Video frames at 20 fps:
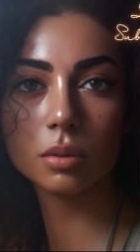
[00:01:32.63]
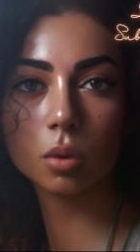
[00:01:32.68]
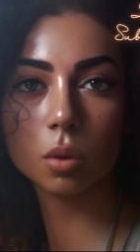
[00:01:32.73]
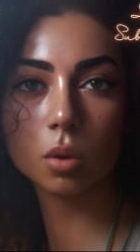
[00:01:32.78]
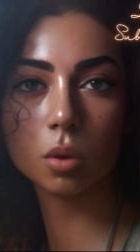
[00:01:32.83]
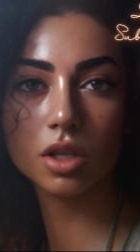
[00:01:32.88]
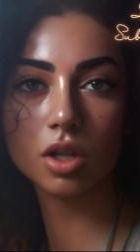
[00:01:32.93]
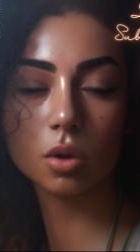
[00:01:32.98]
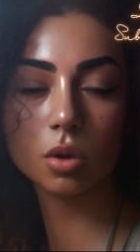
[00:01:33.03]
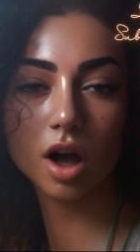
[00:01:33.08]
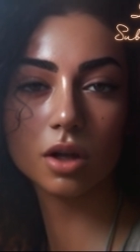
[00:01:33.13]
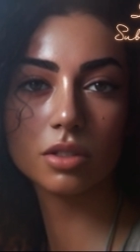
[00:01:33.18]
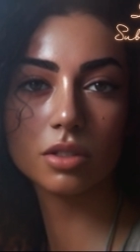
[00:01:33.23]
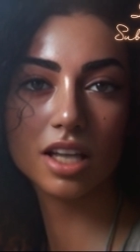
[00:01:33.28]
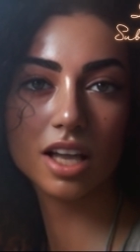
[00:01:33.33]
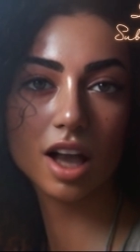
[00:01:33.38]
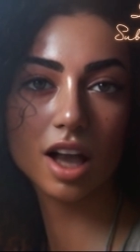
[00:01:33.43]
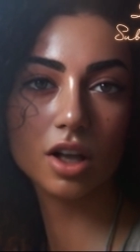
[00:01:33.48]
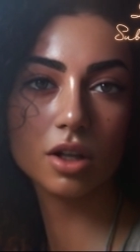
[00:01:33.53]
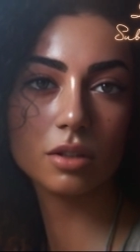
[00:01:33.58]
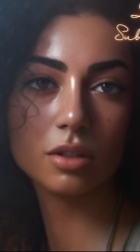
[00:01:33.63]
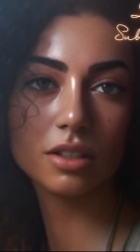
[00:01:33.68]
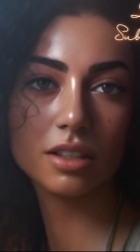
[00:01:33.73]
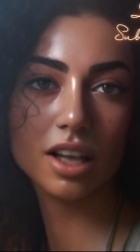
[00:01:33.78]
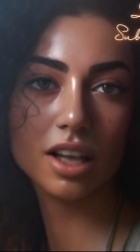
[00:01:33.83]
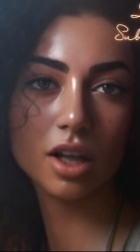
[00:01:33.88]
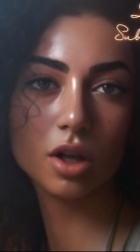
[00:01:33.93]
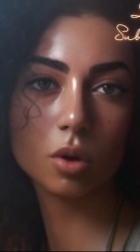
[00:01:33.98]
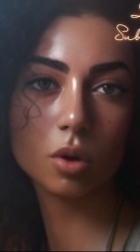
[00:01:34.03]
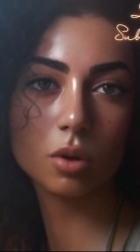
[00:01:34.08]
Once you have an account,
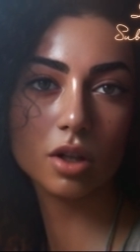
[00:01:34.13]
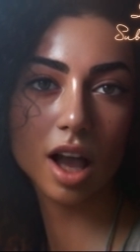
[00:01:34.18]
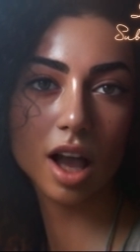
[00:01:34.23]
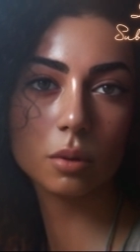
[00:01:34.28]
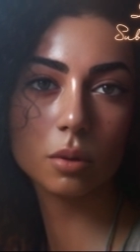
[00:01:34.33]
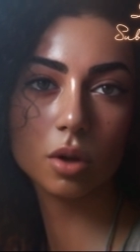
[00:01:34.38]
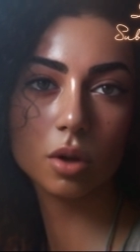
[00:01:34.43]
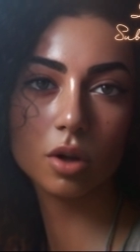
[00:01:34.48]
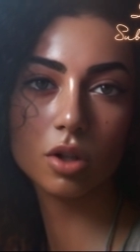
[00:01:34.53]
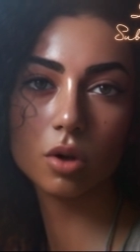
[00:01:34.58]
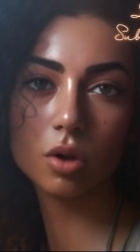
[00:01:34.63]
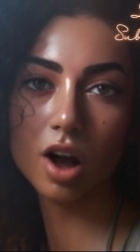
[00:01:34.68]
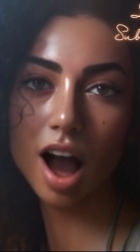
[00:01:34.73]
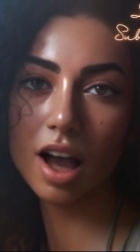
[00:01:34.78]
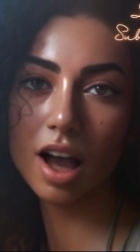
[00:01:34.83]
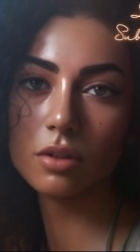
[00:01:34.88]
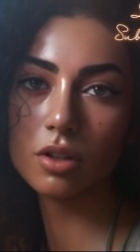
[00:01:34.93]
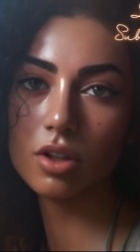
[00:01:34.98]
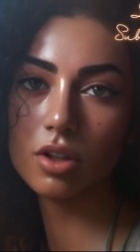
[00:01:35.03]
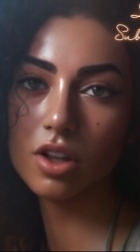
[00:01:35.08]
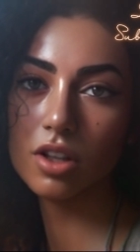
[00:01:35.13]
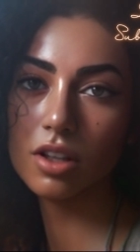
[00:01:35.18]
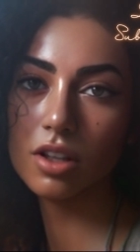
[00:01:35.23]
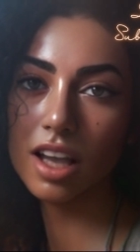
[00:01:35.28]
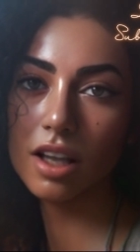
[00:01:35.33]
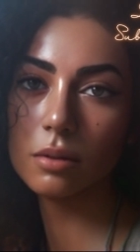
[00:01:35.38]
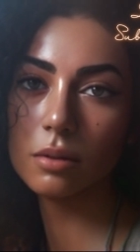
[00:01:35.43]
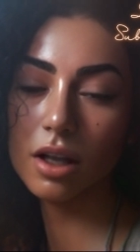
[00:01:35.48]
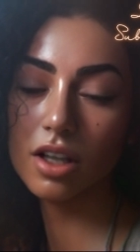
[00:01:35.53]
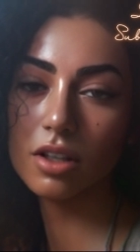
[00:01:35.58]
you can upload your avatar's
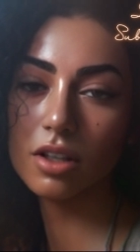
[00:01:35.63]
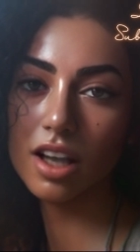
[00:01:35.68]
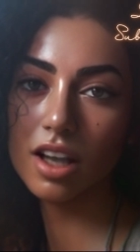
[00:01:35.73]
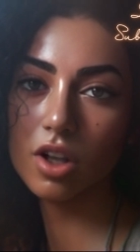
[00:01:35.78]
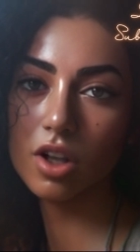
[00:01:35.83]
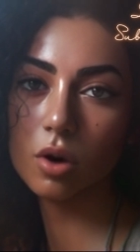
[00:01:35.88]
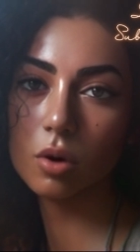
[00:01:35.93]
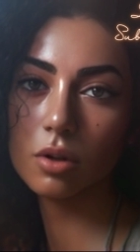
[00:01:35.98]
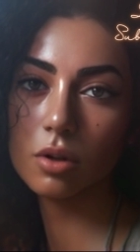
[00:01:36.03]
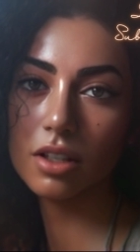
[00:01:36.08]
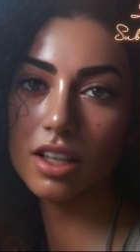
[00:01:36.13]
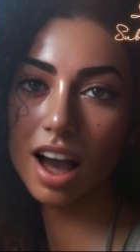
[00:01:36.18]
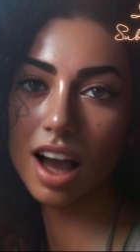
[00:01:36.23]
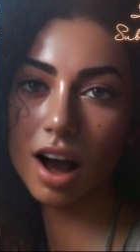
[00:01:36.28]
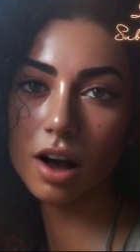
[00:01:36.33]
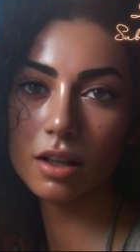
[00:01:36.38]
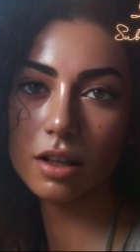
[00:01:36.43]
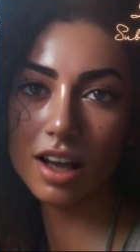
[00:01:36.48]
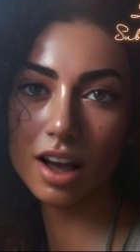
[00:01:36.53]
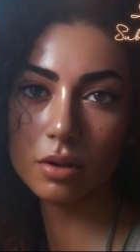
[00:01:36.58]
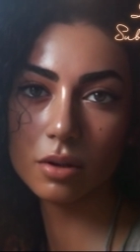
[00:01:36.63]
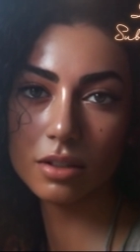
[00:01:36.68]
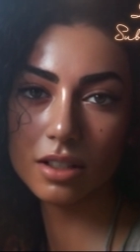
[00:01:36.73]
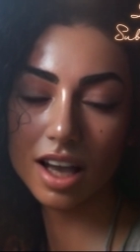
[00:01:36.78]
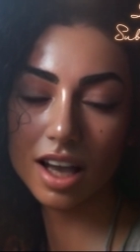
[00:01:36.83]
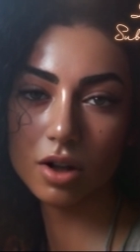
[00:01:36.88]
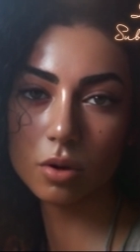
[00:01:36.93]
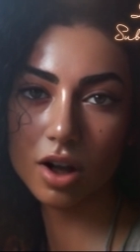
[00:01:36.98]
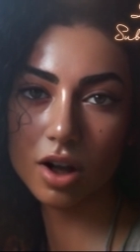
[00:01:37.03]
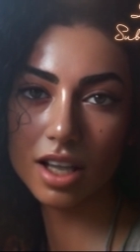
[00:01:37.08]
image and use the audio
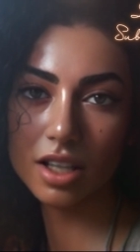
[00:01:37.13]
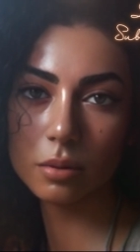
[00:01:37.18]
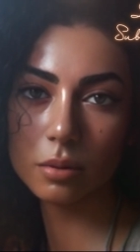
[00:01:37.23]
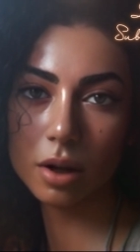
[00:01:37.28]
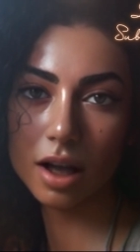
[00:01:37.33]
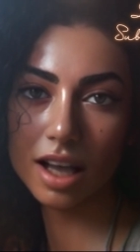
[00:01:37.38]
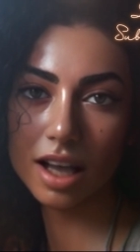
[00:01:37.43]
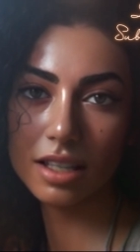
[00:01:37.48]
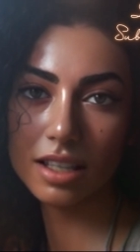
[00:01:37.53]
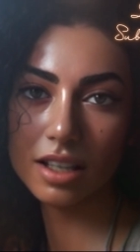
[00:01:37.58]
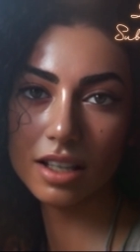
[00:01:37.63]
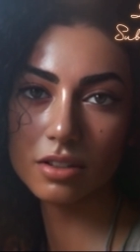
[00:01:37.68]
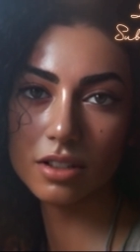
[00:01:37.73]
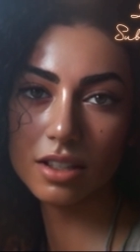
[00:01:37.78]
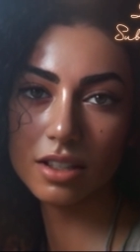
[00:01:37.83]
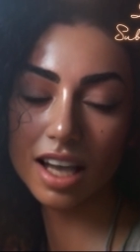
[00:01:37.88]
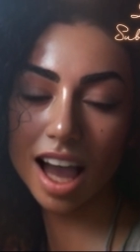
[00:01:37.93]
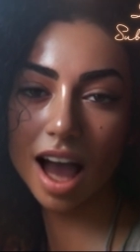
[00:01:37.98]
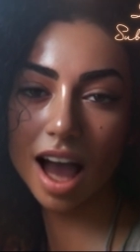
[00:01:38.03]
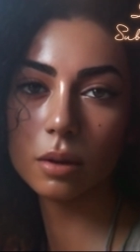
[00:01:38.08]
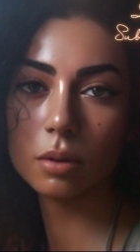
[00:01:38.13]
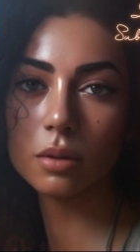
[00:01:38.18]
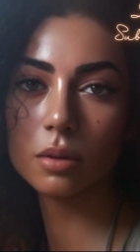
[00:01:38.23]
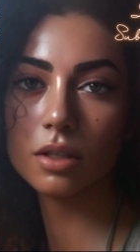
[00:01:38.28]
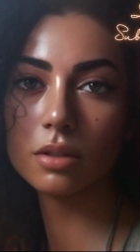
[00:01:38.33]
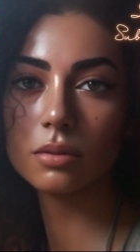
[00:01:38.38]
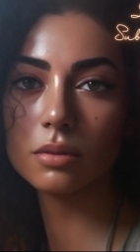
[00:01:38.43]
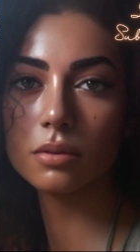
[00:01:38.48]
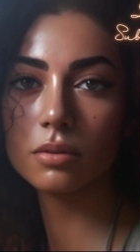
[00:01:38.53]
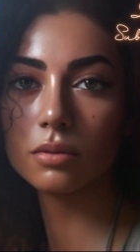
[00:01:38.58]
generated by
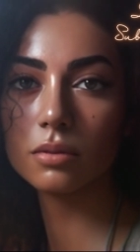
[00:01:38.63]
ElevenLabs.